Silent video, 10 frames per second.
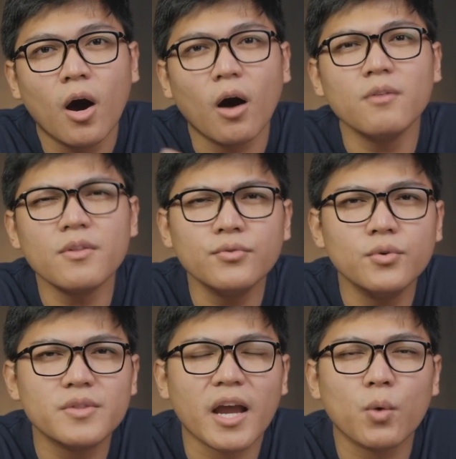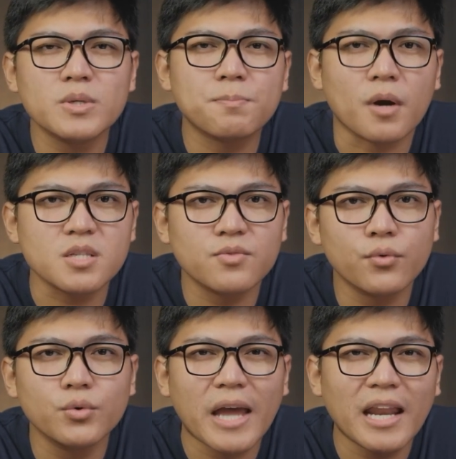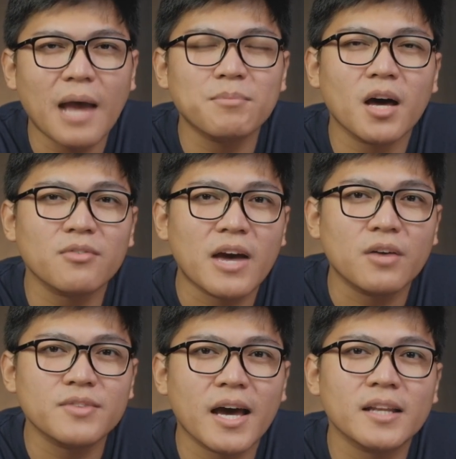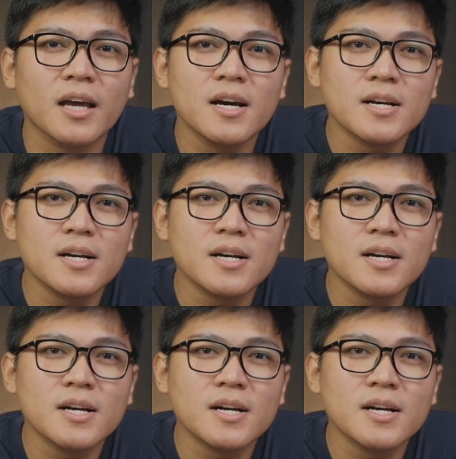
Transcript: all the food there was processed food, and I'm not a fan of that.